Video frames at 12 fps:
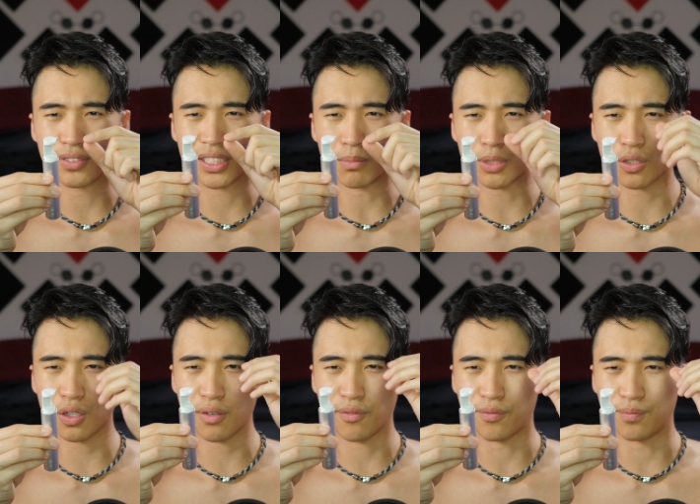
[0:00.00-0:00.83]
some sort
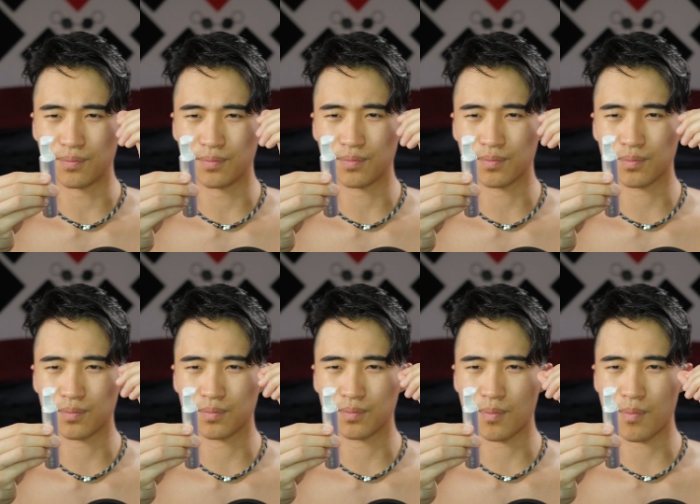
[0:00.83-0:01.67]
of
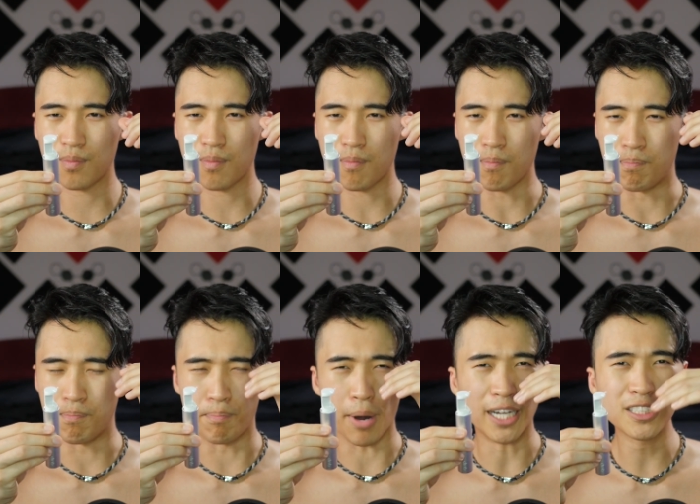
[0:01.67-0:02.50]

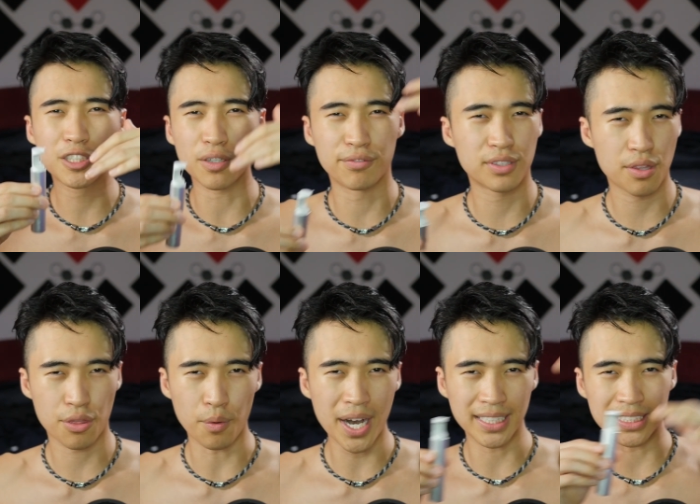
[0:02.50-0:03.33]
bunch of
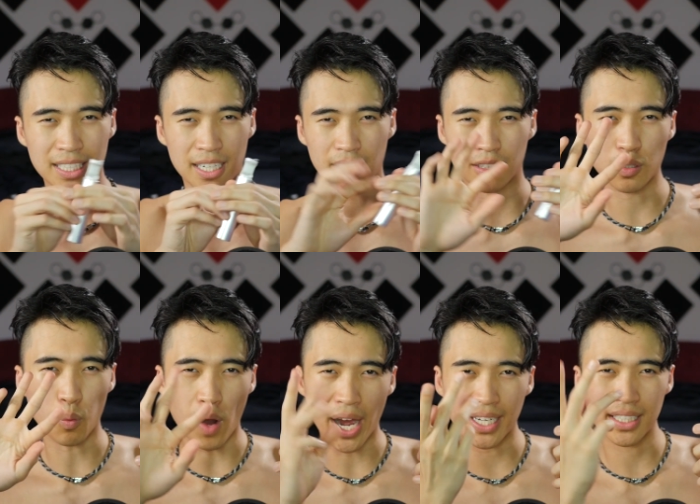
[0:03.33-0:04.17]
threads that are
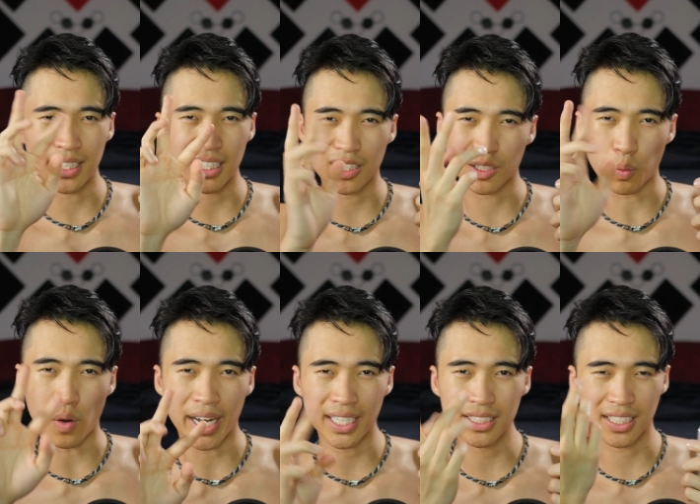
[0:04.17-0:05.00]

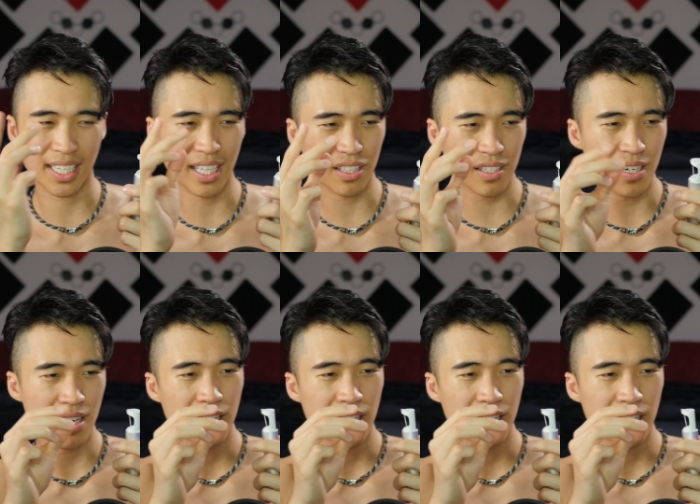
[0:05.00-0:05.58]
intertwined together.